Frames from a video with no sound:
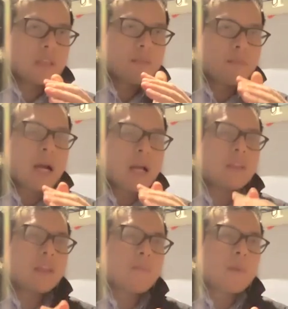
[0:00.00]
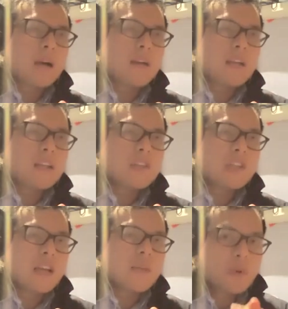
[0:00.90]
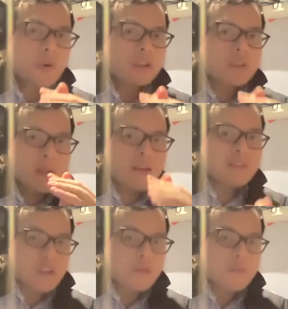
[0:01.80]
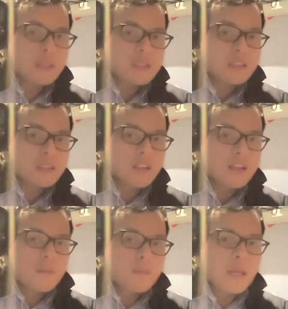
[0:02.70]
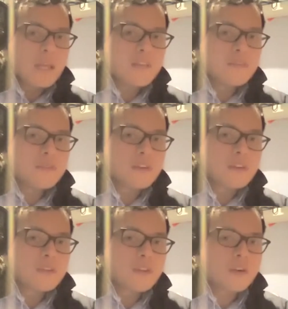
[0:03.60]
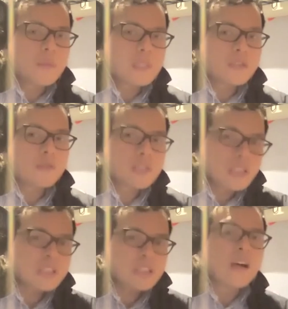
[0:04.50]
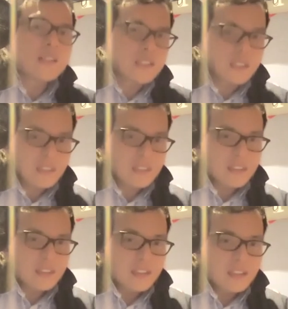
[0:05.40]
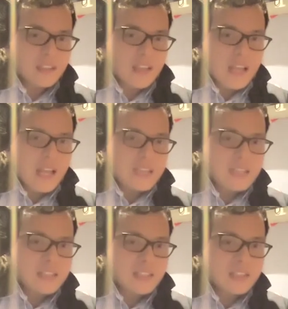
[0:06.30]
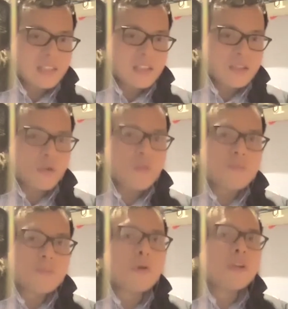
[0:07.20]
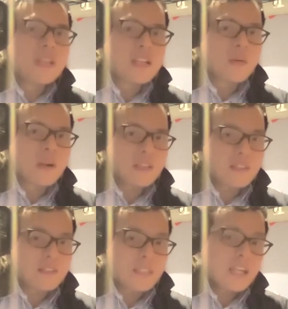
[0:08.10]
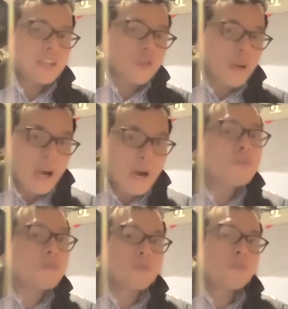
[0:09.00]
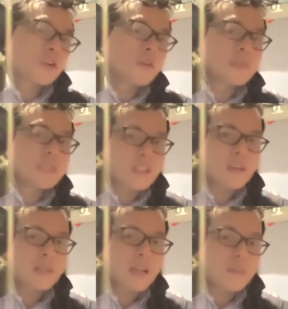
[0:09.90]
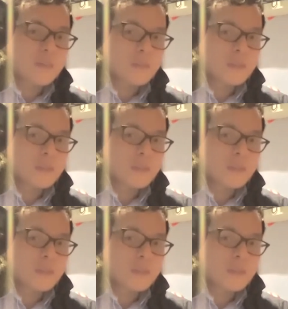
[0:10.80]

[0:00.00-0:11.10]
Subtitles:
the bad thing about it is you're getting more experienced comics making fun of comics who are just starting, and it's sort of bullying in a way, and it's not helpful for comics coming up